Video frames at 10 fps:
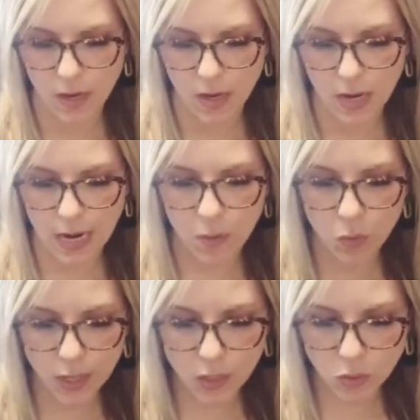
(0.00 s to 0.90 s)
A
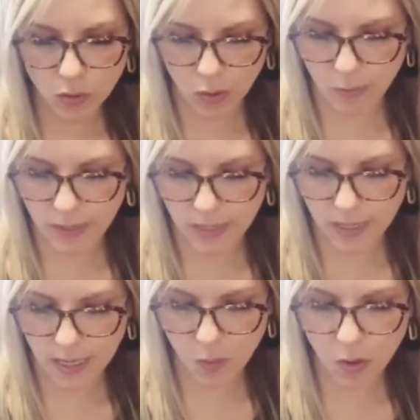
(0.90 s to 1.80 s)
wooden door opened,
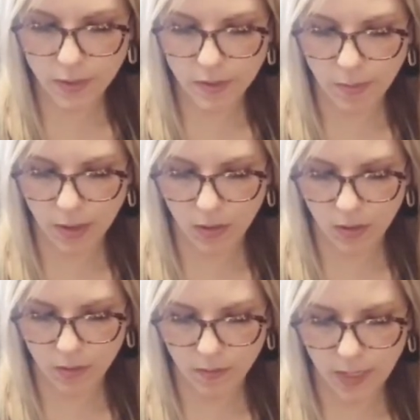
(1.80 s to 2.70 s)
and in walked the
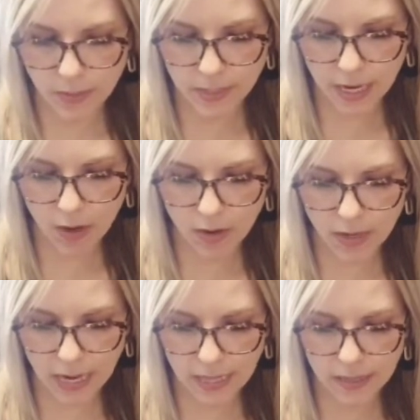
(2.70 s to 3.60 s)
butler. He was
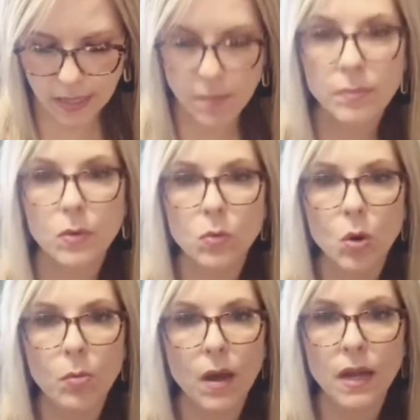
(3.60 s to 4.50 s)
carrying a limp
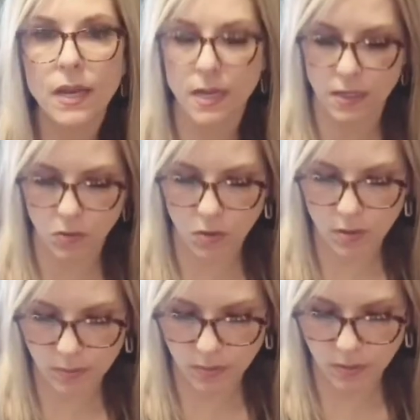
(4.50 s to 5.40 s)
robot in his
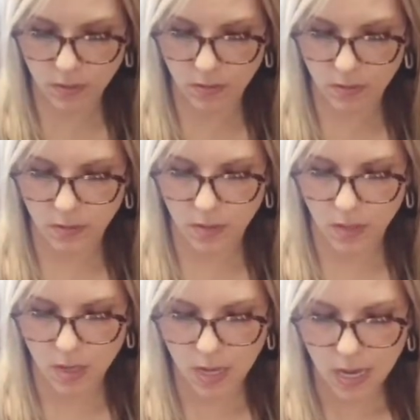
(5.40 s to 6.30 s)
arms.
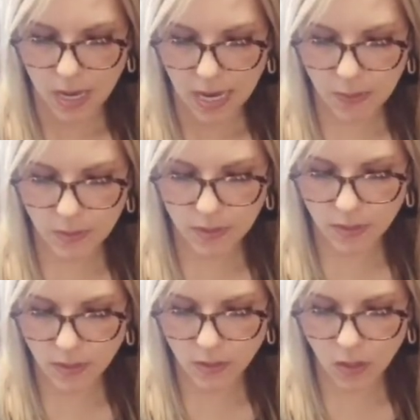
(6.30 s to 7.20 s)
It was
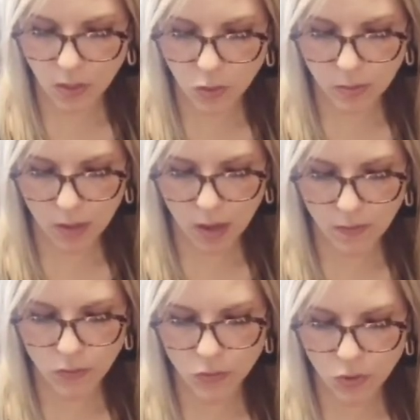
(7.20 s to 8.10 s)
Dr.
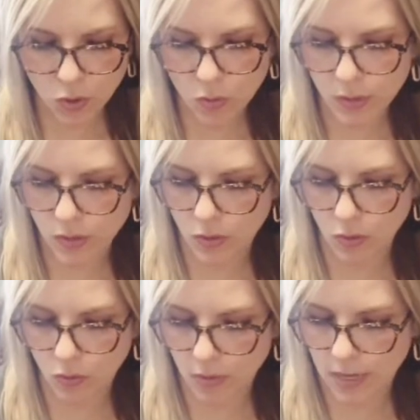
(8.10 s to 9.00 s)
Malavo's newest
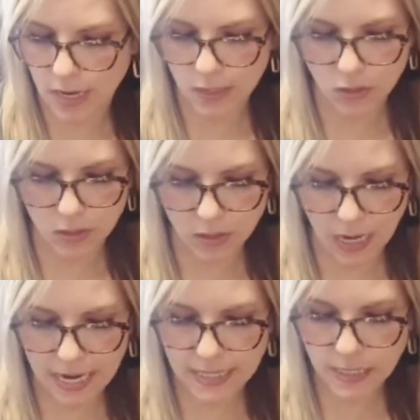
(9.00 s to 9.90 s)
creation,
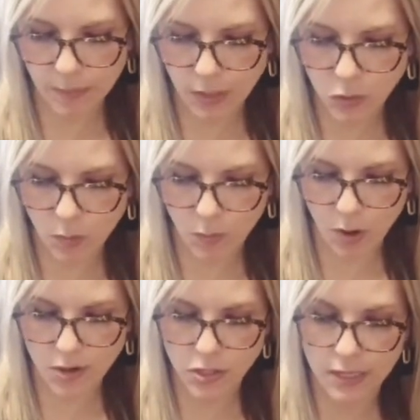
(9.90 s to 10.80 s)
a special
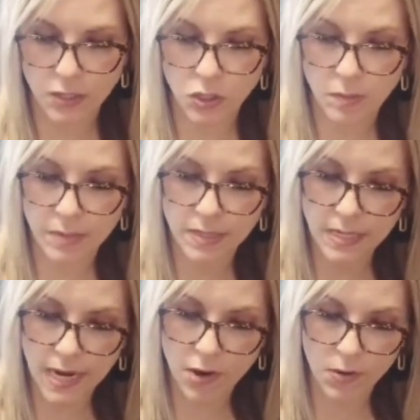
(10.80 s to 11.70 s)
project she had been
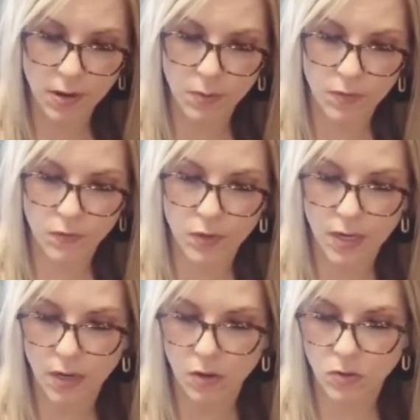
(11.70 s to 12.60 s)
tinkering with for
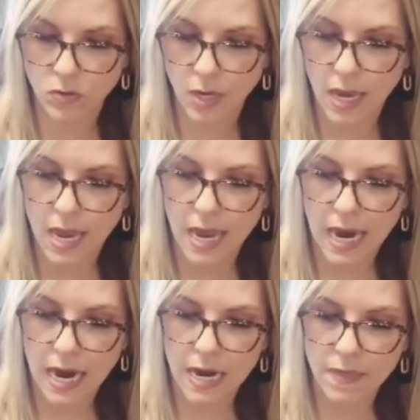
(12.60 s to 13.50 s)
years,
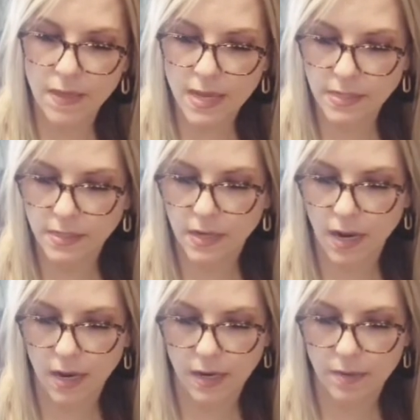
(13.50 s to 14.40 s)
and this
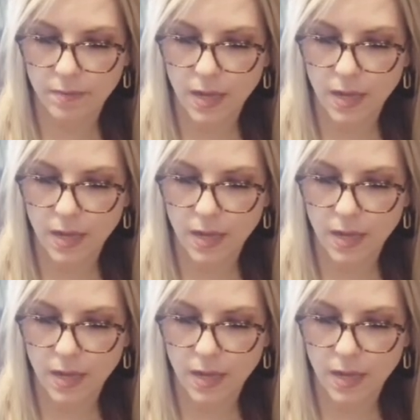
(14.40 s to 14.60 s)
time